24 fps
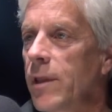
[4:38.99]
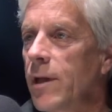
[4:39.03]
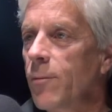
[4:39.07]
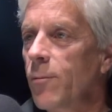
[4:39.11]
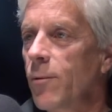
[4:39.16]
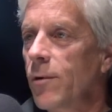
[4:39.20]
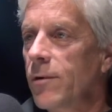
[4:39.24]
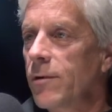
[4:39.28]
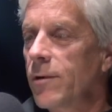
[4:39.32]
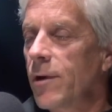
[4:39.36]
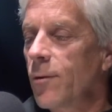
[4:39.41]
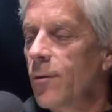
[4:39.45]
They
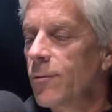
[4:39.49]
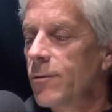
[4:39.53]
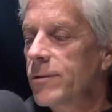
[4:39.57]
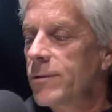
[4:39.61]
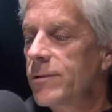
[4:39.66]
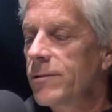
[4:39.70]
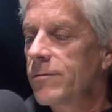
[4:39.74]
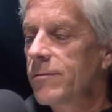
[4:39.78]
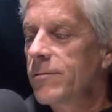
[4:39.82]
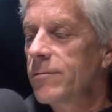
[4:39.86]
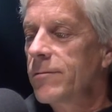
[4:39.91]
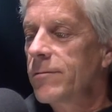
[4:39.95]
were known
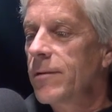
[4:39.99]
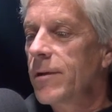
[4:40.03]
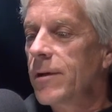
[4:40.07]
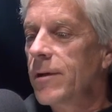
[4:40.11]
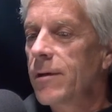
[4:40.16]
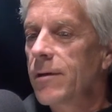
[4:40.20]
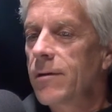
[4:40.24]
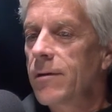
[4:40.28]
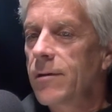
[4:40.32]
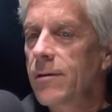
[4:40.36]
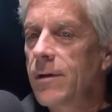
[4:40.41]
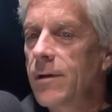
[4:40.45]
to
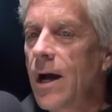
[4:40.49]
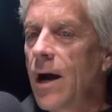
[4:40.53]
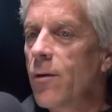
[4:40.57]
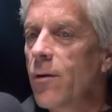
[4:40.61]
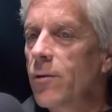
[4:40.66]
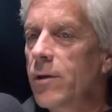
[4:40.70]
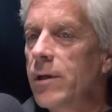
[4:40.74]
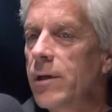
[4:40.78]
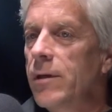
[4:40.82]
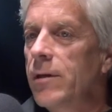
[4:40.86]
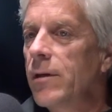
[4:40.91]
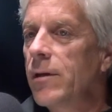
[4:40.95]

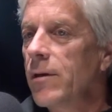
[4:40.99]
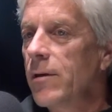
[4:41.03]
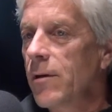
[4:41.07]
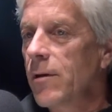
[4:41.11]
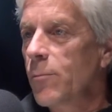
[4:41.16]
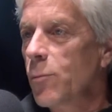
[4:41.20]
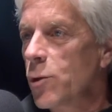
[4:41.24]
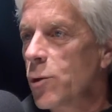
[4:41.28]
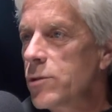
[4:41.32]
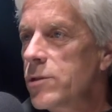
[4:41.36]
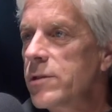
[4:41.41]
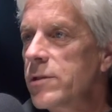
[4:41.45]
county
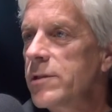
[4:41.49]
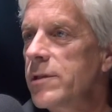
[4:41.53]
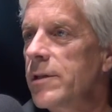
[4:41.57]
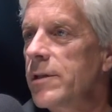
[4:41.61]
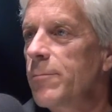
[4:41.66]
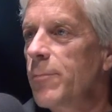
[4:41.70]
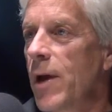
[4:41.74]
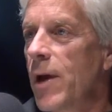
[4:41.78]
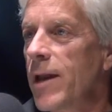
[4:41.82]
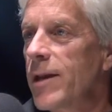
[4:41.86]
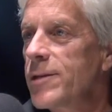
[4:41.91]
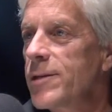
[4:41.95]
emergency
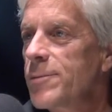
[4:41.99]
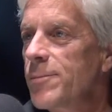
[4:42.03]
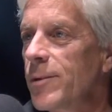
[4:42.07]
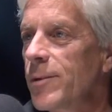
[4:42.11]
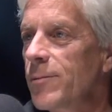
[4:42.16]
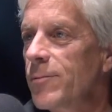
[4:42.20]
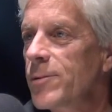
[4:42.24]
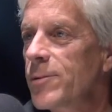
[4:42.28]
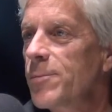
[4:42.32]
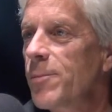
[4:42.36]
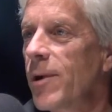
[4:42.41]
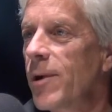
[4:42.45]

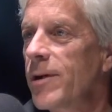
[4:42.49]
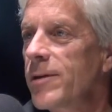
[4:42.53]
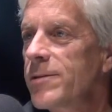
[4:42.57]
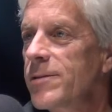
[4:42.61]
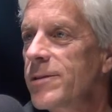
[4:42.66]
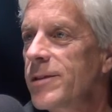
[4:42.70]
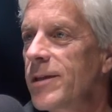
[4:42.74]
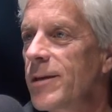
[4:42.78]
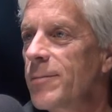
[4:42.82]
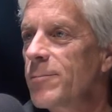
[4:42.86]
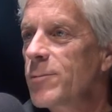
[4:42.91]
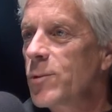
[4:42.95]
management
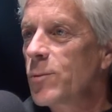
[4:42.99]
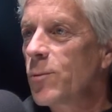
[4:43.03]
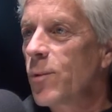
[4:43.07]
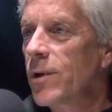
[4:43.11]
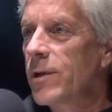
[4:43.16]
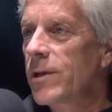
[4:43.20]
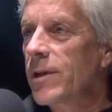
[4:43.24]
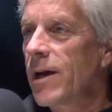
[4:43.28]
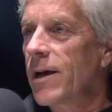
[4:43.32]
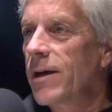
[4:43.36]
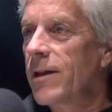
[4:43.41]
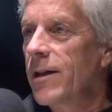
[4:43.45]
response teams and
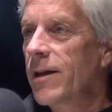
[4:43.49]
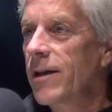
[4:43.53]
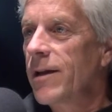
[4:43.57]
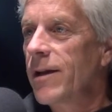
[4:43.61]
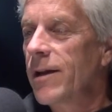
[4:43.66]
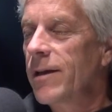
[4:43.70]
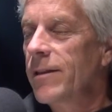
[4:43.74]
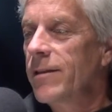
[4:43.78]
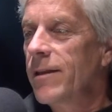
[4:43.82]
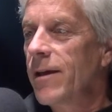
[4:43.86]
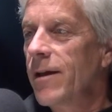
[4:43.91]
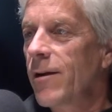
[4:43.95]
whatnot,
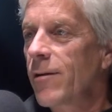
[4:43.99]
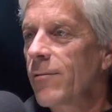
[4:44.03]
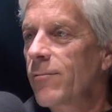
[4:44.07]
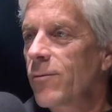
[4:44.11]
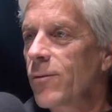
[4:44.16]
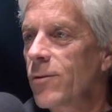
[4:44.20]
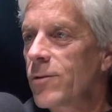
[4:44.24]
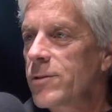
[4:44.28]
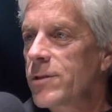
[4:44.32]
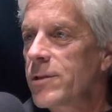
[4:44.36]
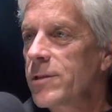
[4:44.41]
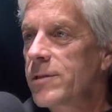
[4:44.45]
and the Air
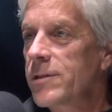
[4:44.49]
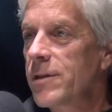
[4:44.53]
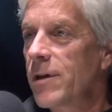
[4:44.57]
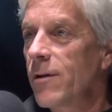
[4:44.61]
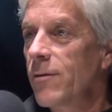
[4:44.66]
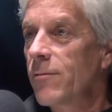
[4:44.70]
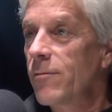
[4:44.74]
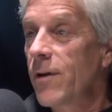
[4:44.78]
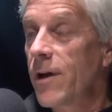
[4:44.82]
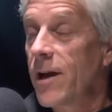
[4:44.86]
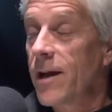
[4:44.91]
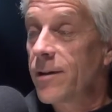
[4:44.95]
Force
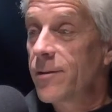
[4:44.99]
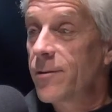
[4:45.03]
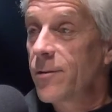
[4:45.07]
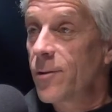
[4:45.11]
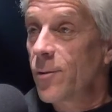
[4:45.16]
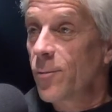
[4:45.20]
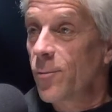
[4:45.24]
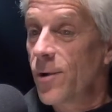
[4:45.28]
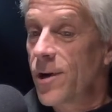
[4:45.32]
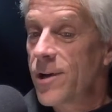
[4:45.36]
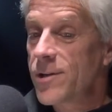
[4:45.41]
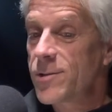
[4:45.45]
itself, and to
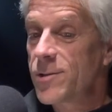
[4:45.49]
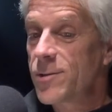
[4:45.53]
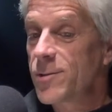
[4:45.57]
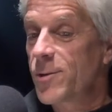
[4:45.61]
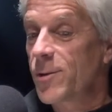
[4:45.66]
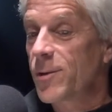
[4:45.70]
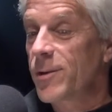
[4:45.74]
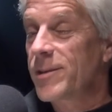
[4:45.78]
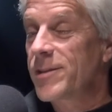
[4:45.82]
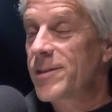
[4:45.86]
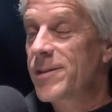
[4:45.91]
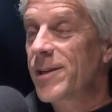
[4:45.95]
the Russians,
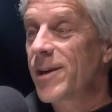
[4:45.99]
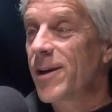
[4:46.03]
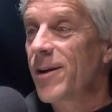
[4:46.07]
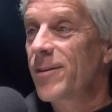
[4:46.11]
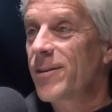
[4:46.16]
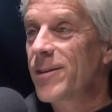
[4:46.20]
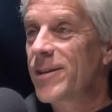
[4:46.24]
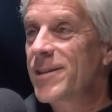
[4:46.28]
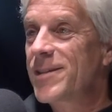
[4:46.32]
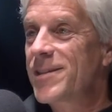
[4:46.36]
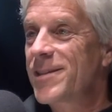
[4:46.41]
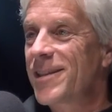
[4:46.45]
who can see
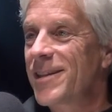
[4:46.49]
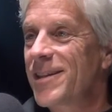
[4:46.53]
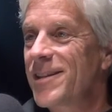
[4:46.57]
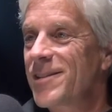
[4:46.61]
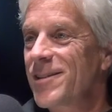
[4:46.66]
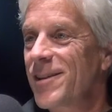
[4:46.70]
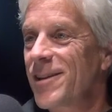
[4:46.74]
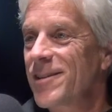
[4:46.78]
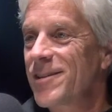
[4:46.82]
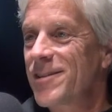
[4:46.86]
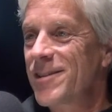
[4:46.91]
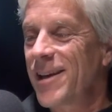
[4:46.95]
all these
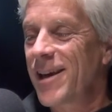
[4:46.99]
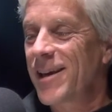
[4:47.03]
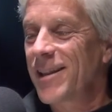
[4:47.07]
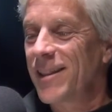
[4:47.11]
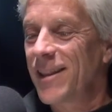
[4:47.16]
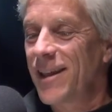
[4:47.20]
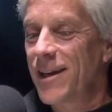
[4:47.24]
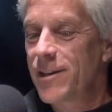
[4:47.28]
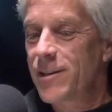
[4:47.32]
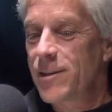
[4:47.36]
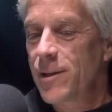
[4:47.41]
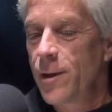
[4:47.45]
things on
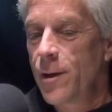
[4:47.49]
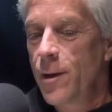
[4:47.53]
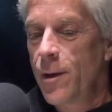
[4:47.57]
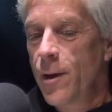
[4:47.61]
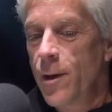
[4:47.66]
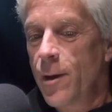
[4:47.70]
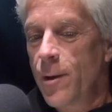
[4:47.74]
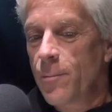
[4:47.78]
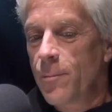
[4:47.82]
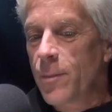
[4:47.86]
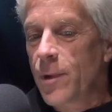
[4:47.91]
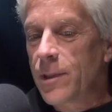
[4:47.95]
satellites.
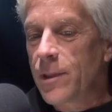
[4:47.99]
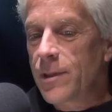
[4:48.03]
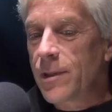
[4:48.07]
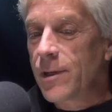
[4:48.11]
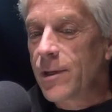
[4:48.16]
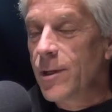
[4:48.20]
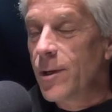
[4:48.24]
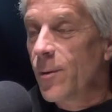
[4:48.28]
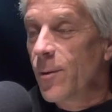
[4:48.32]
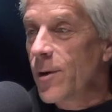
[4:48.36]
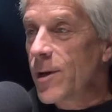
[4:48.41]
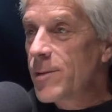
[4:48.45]
But the
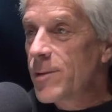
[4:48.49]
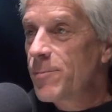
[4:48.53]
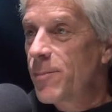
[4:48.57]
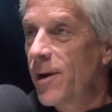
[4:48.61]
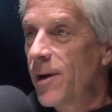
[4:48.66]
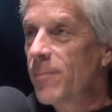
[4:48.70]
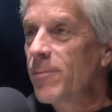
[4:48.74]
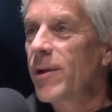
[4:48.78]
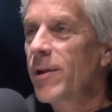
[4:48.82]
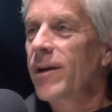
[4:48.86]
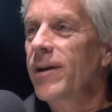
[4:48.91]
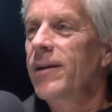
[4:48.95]
U.S.
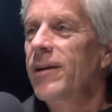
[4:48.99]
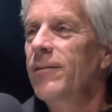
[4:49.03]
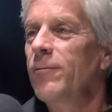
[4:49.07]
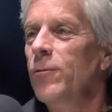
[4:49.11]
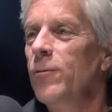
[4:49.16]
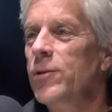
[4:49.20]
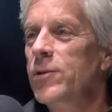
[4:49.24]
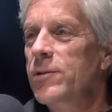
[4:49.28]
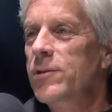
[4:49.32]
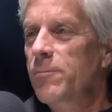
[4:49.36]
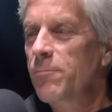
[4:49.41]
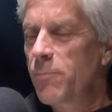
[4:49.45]
public
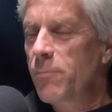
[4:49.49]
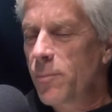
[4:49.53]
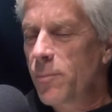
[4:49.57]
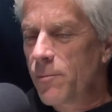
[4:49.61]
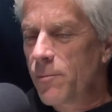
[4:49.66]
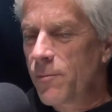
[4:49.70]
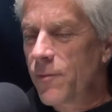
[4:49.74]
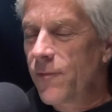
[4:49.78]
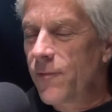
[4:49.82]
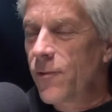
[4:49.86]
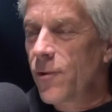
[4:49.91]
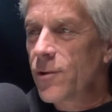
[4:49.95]
was
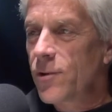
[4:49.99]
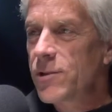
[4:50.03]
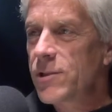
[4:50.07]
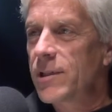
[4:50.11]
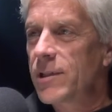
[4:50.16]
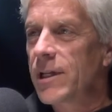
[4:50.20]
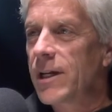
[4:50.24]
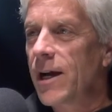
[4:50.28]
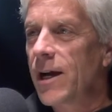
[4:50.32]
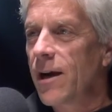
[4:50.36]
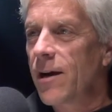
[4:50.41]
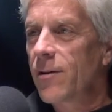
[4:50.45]

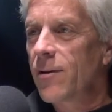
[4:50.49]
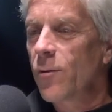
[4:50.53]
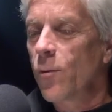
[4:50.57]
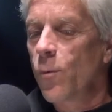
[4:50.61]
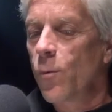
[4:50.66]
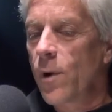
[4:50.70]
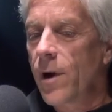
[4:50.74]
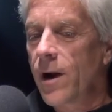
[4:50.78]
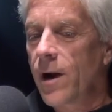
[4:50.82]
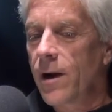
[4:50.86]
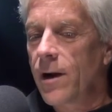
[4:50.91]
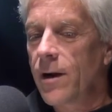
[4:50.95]
virtually
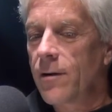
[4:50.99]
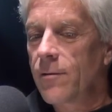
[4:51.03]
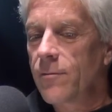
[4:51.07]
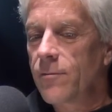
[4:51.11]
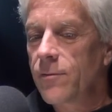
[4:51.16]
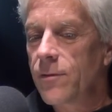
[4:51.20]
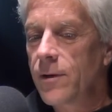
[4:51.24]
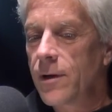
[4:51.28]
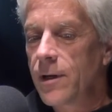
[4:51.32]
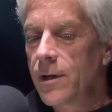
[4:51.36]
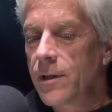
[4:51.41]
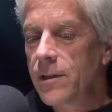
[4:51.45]
unaware
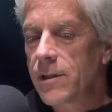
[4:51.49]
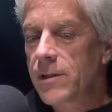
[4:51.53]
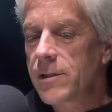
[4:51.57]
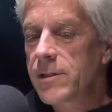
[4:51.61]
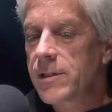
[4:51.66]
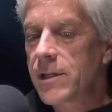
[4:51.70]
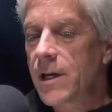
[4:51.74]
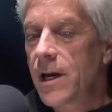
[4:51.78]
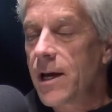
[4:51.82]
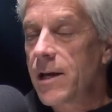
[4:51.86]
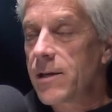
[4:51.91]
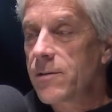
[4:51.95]
of the
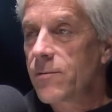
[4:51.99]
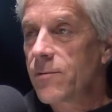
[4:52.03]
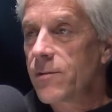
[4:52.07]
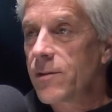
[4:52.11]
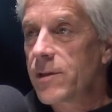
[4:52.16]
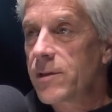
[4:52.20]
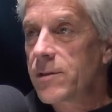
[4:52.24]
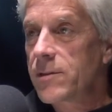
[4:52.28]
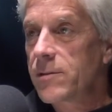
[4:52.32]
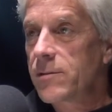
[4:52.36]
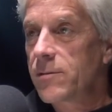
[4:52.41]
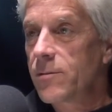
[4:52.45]
size of
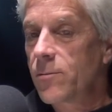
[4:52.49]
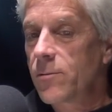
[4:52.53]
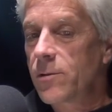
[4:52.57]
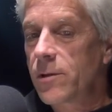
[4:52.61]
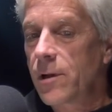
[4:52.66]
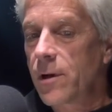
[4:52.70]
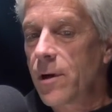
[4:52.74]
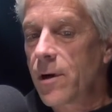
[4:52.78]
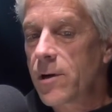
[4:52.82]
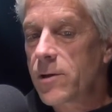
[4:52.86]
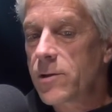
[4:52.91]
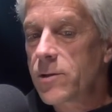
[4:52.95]
this
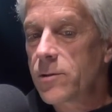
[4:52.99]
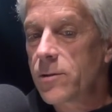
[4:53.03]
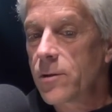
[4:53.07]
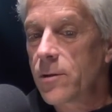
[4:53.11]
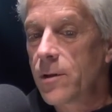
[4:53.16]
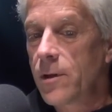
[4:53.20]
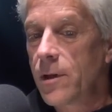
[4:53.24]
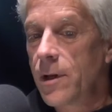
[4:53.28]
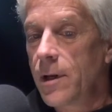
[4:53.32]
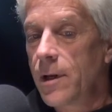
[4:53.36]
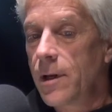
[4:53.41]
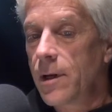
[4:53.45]
nuclear arsenal.